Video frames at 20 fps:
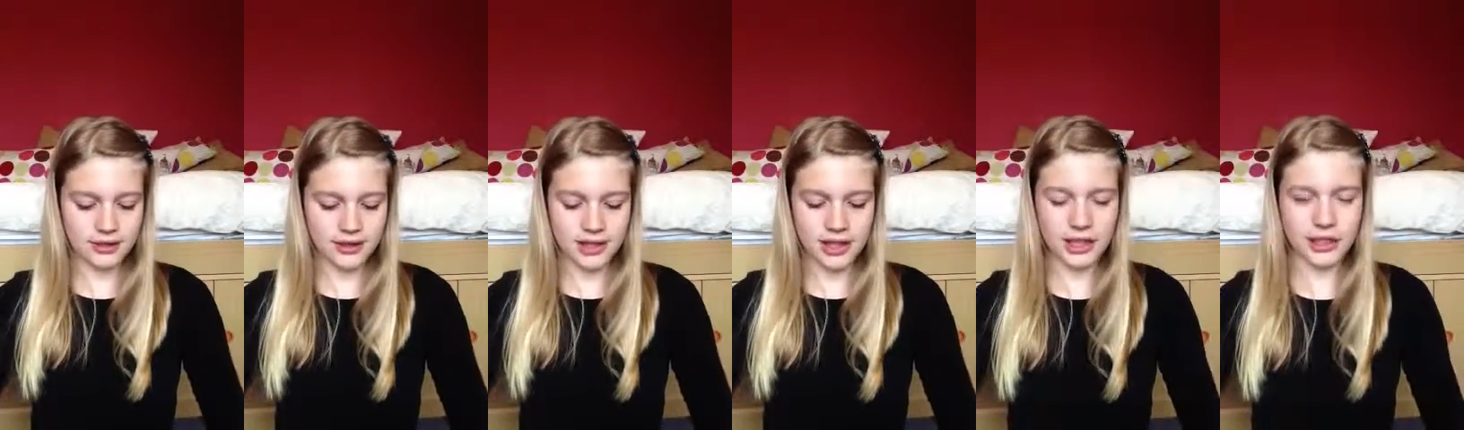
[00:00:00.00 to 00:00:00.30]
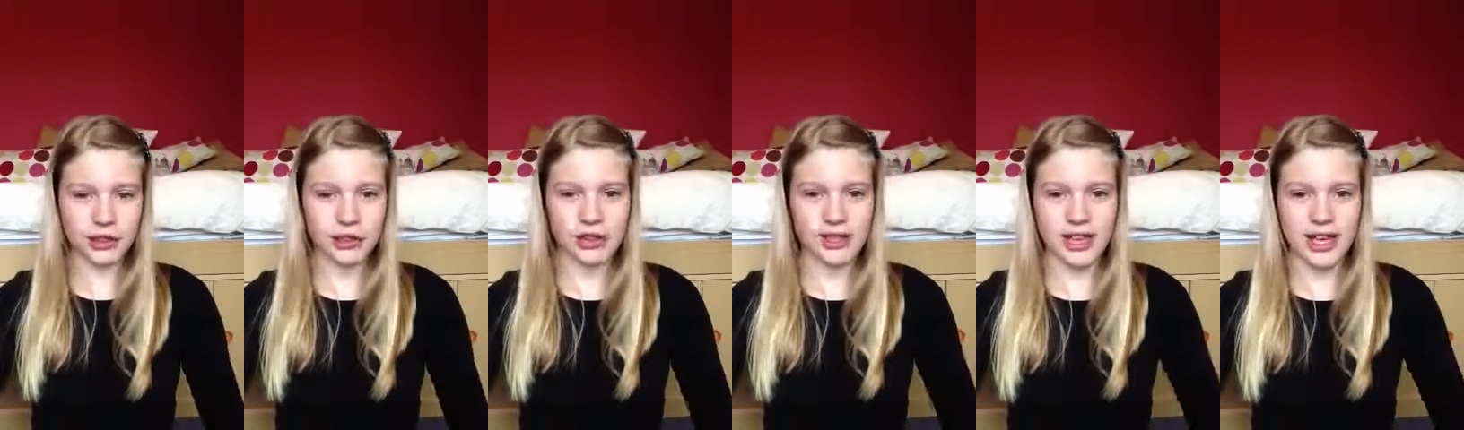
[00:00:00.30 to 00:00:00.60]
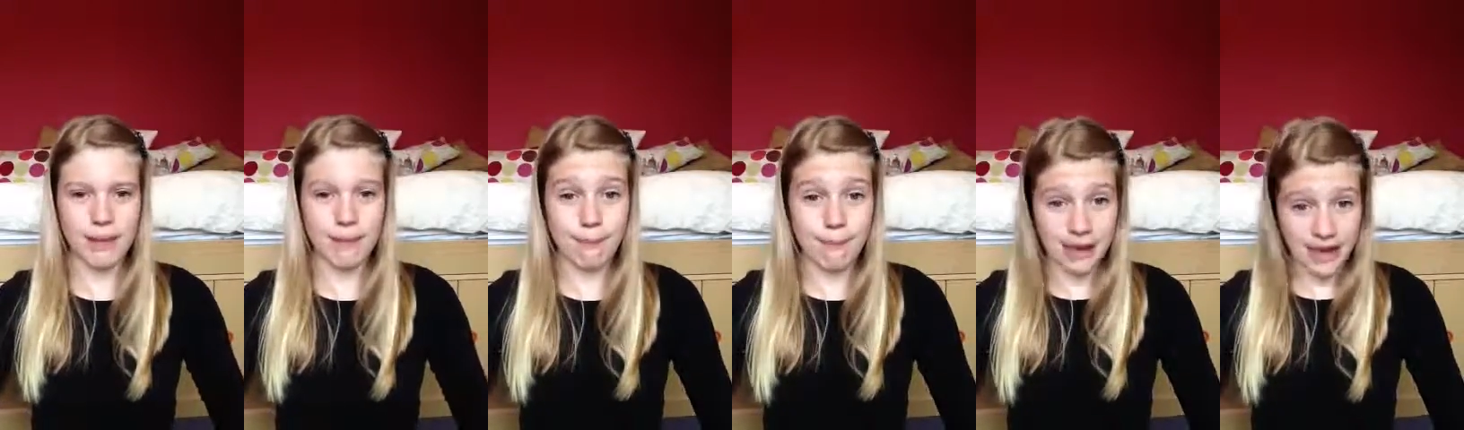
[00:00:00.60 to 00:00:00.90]
Did I just
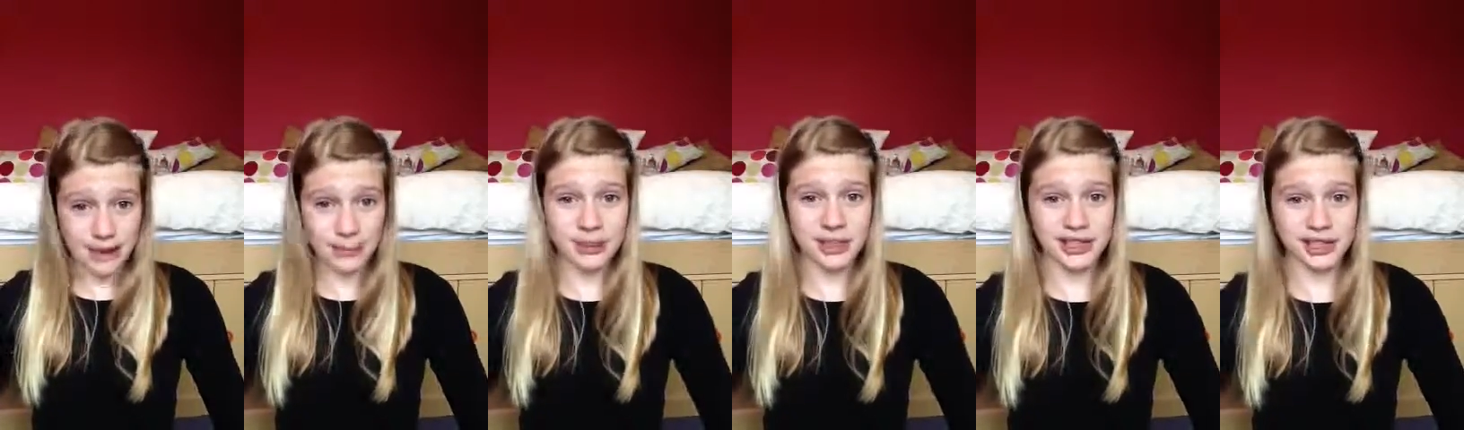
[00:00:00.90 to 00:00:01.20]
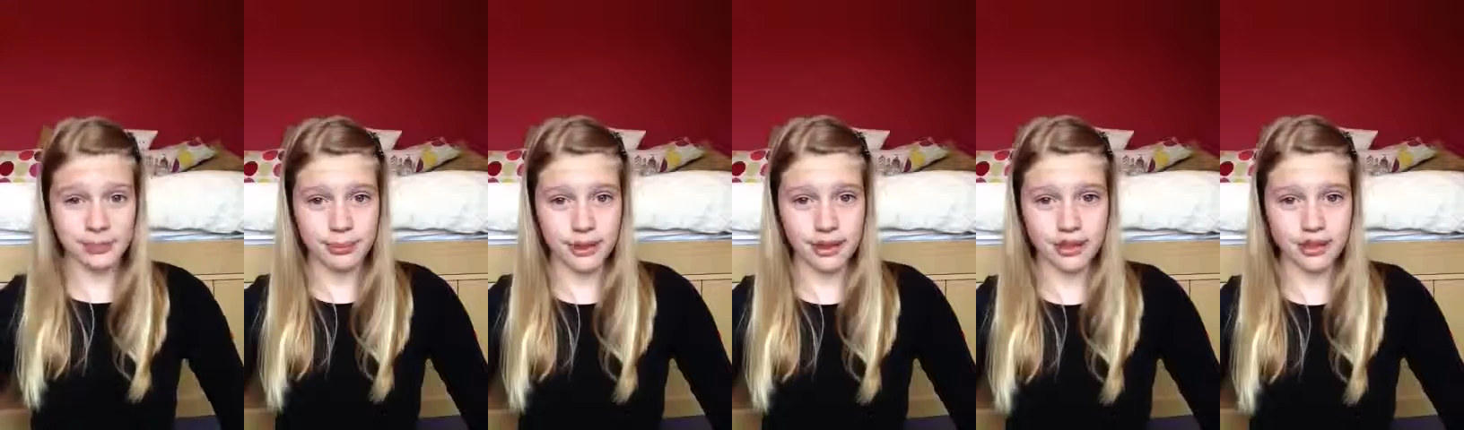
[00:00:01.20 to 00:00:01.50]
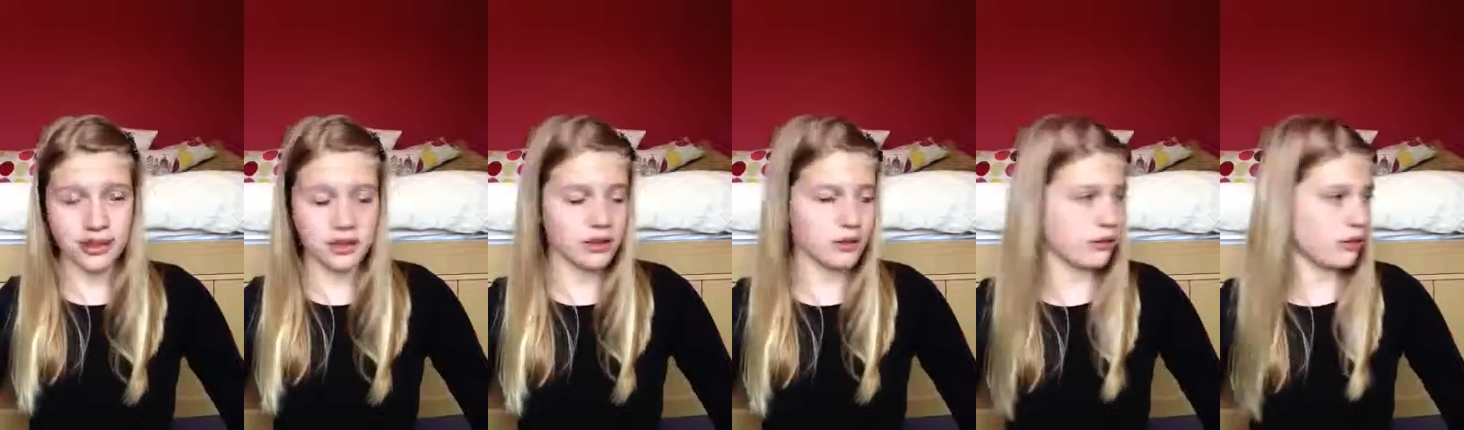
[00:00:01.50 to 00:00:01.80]
say baby's
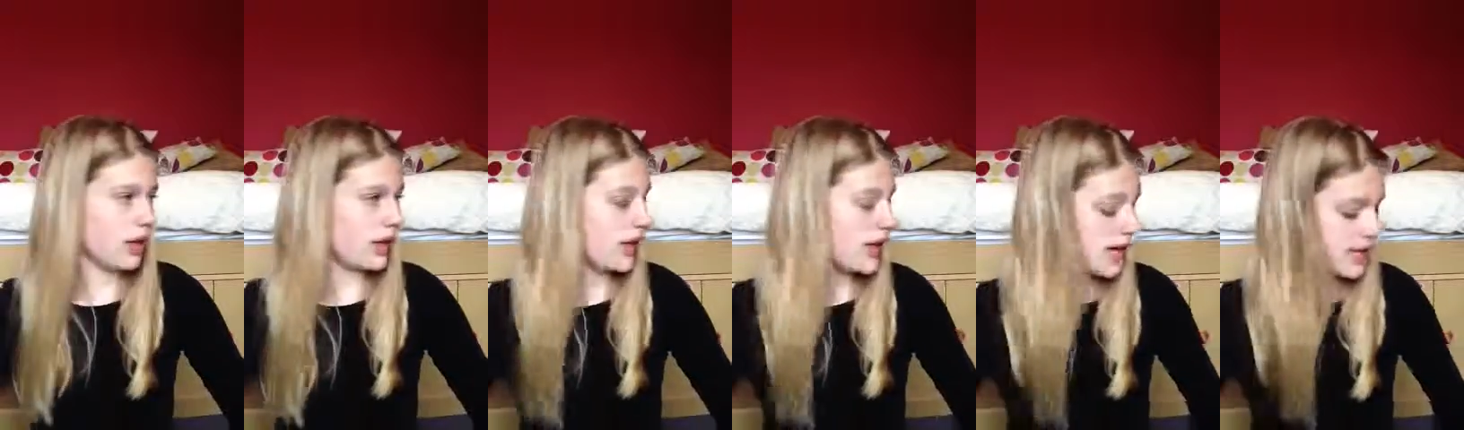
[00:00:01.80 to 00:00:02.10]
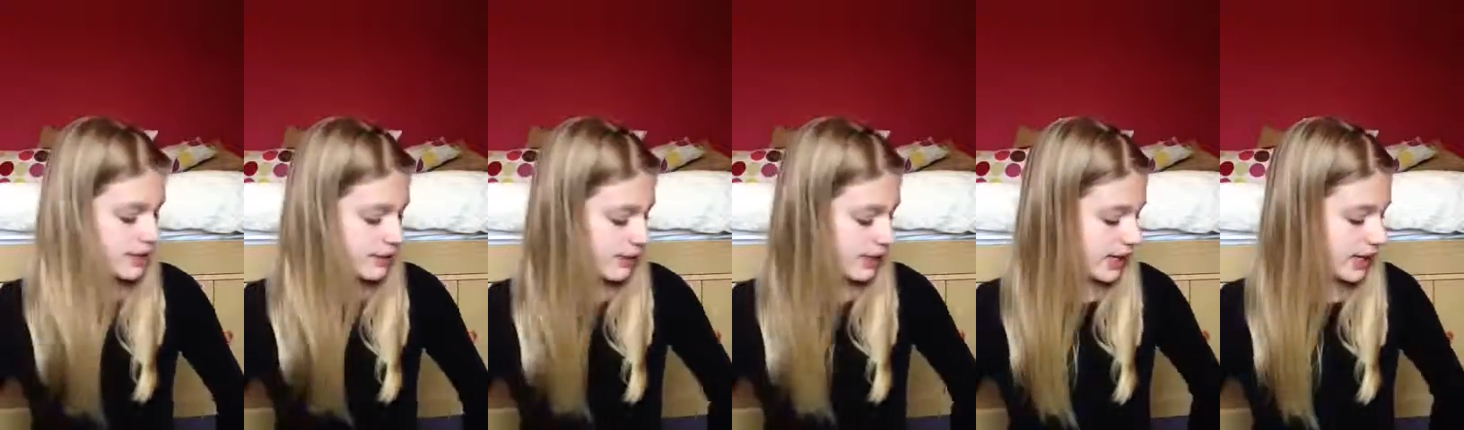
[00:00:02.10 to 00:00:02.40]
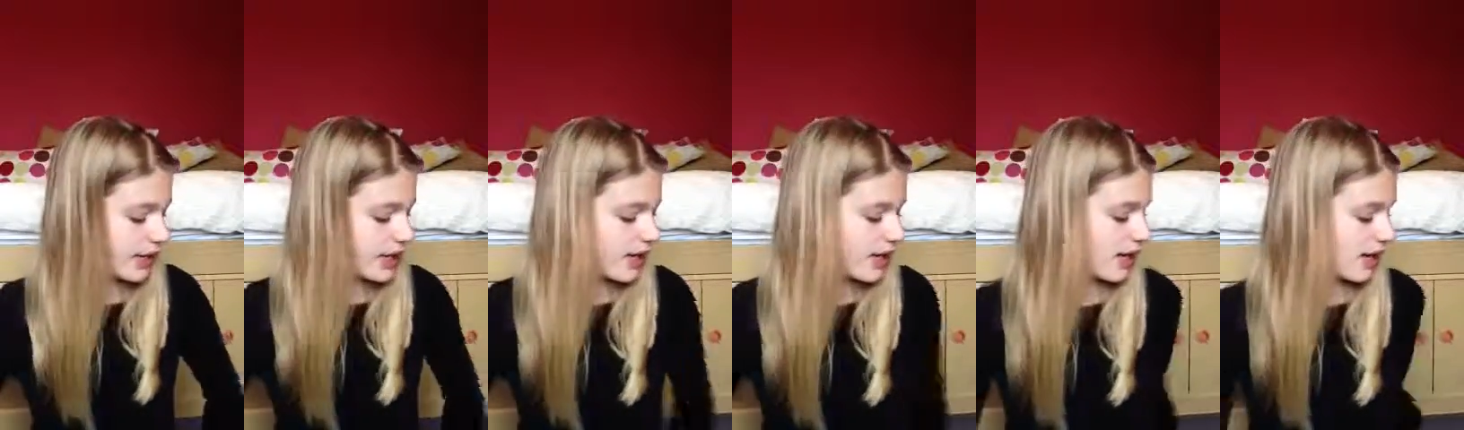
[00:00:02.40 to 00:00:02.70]
butts? Right, anyway.